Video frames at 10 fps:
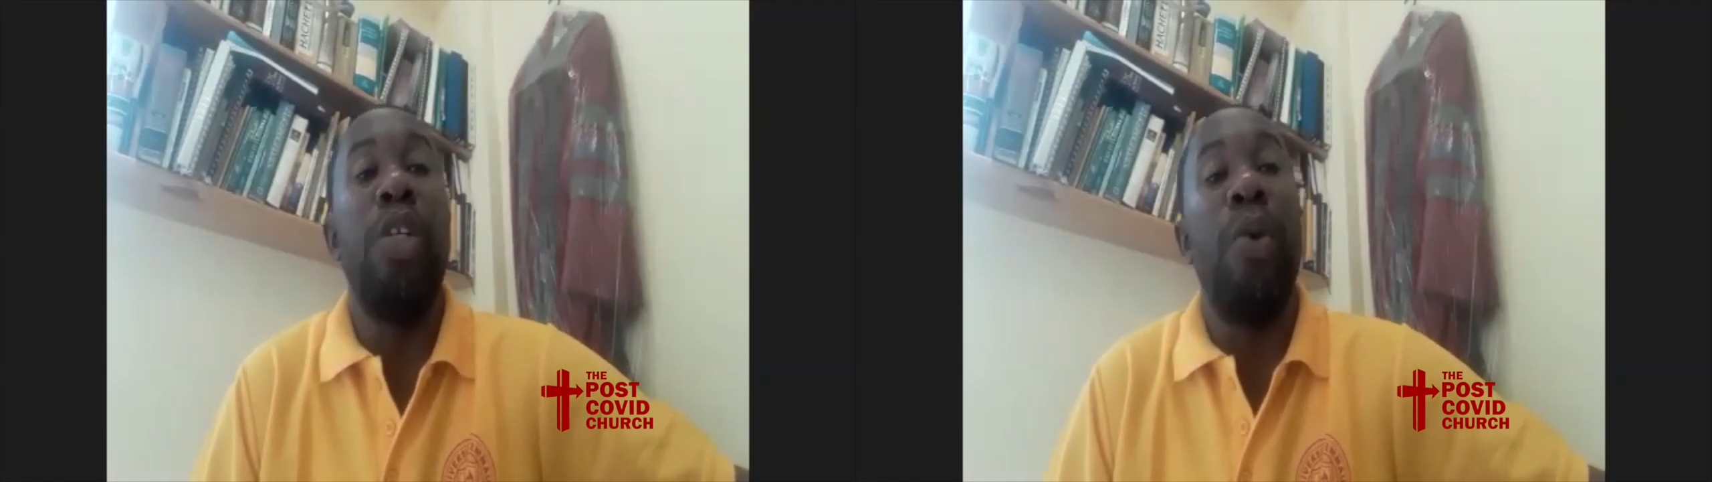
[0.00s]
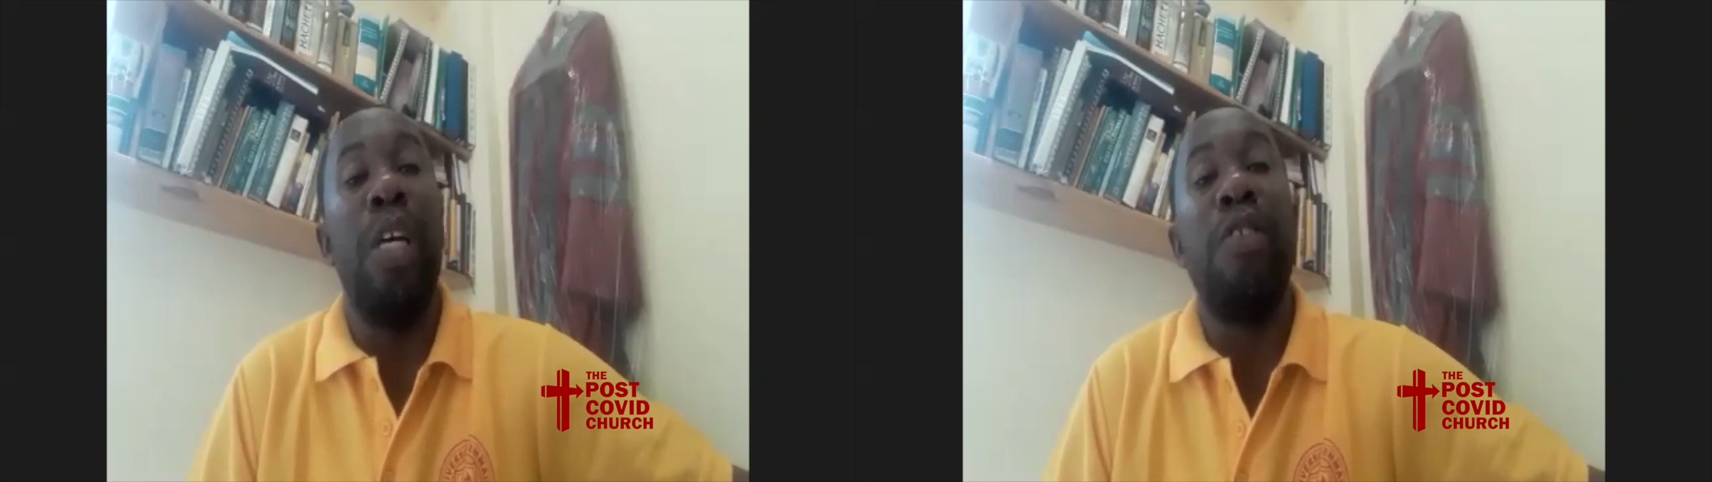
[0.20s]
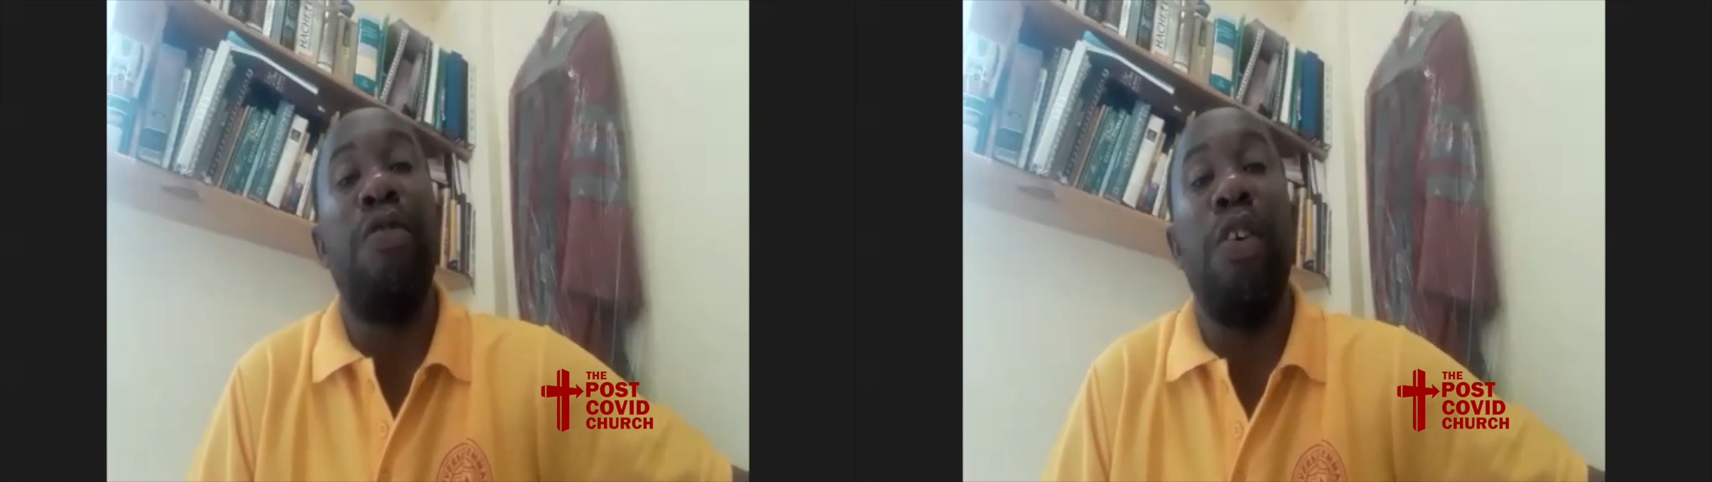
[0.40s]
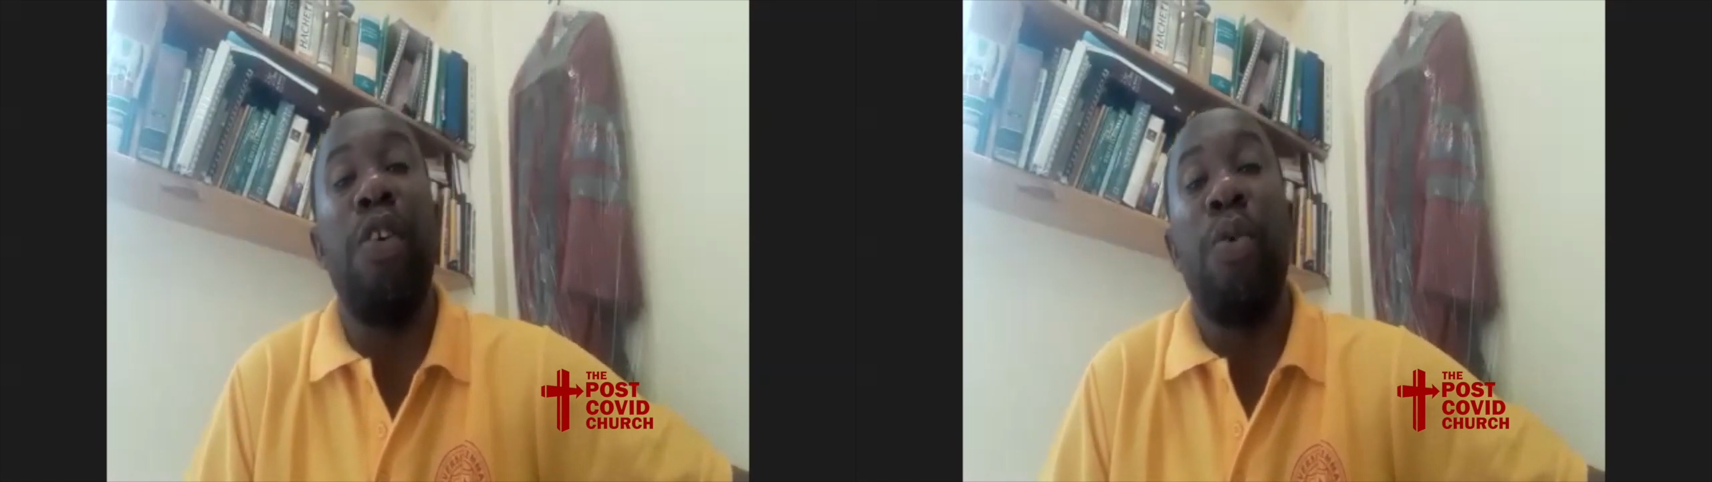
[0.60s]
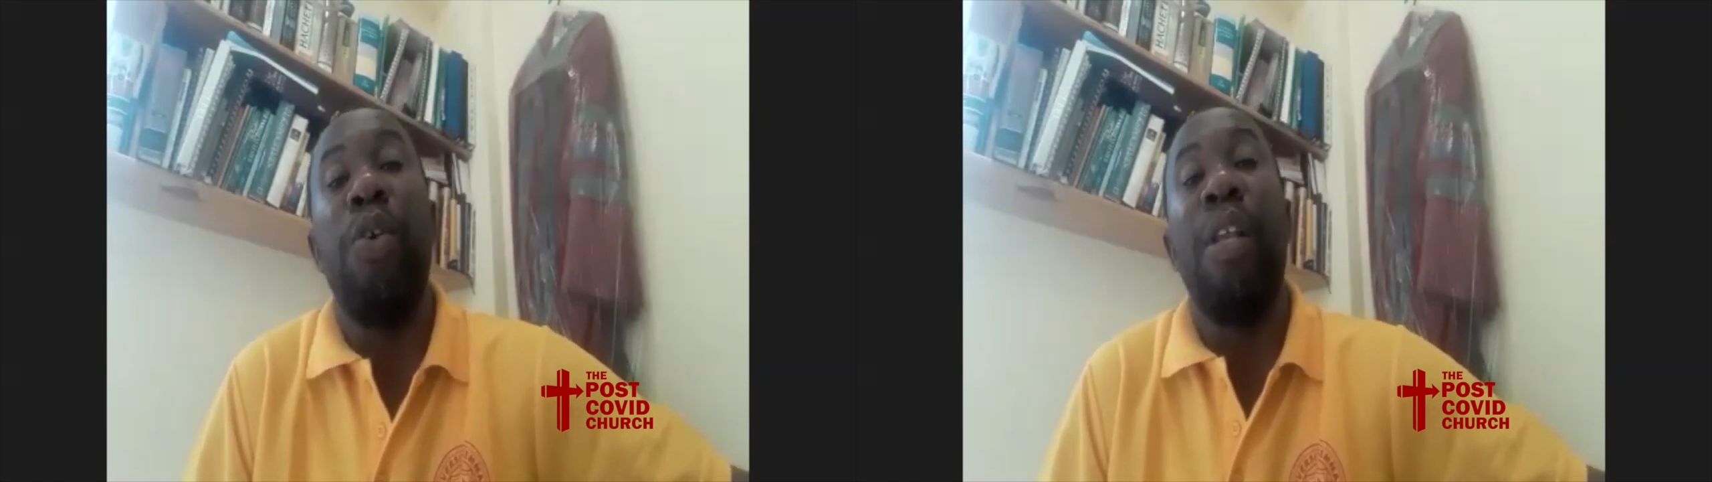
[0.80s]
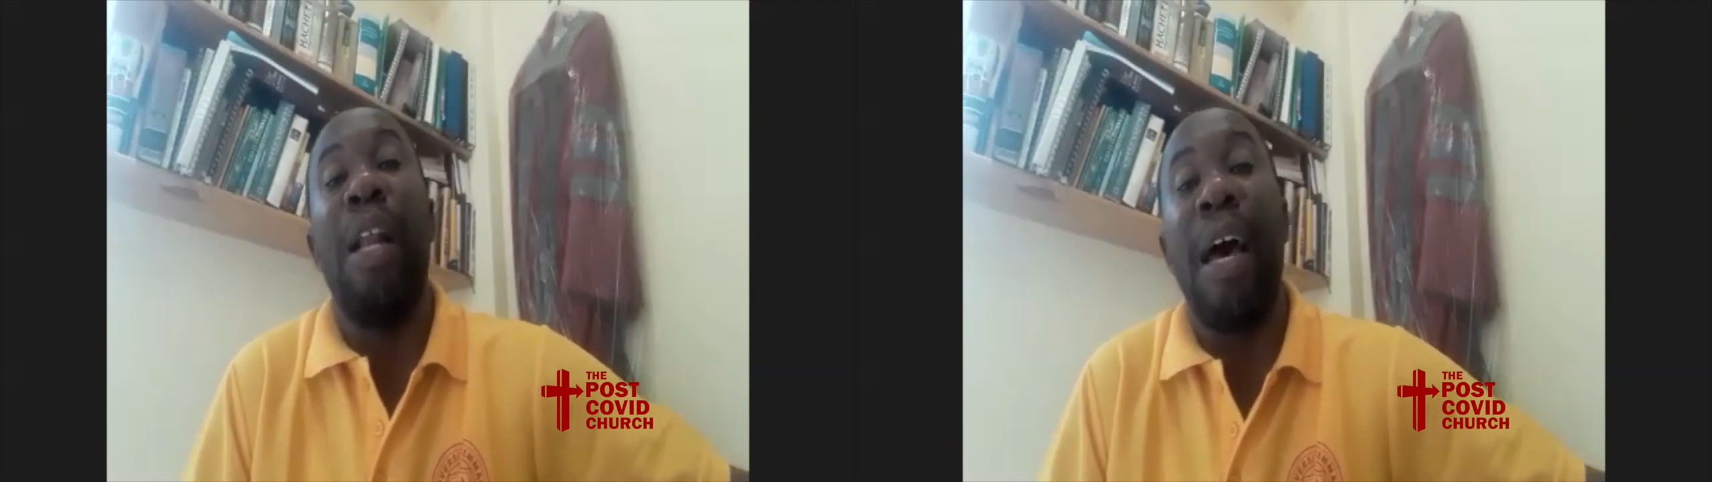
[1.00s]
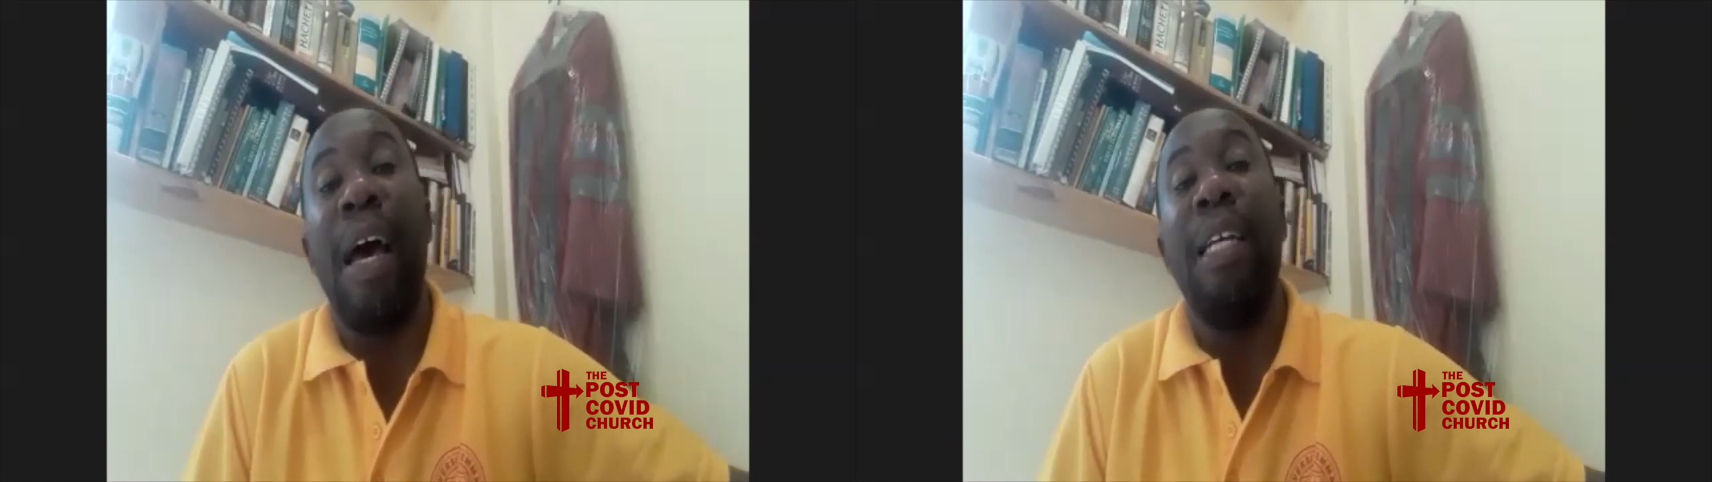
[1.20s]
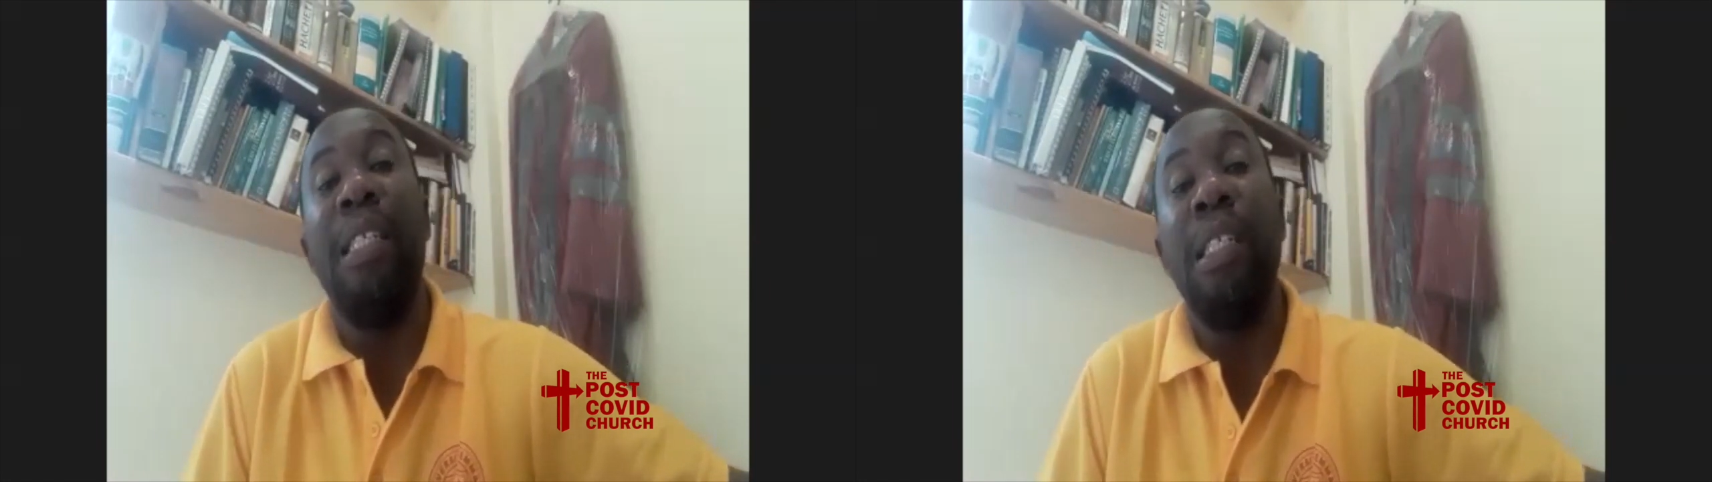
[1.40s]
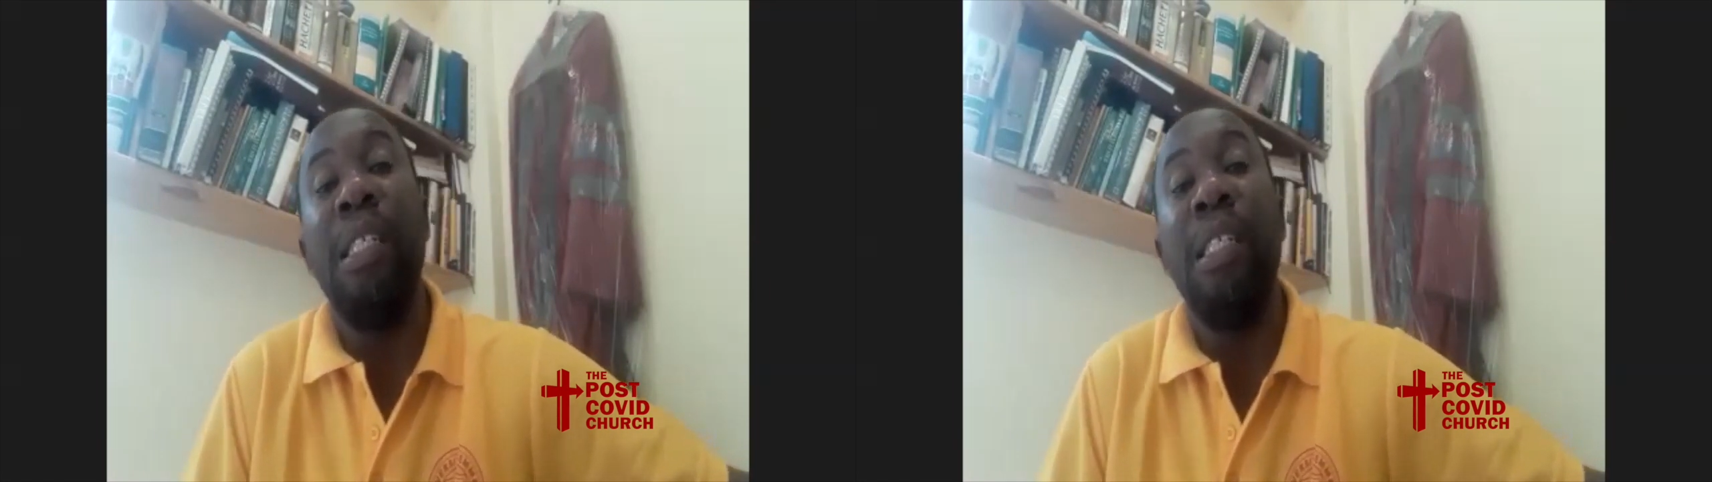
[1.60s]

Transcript: transferred to online,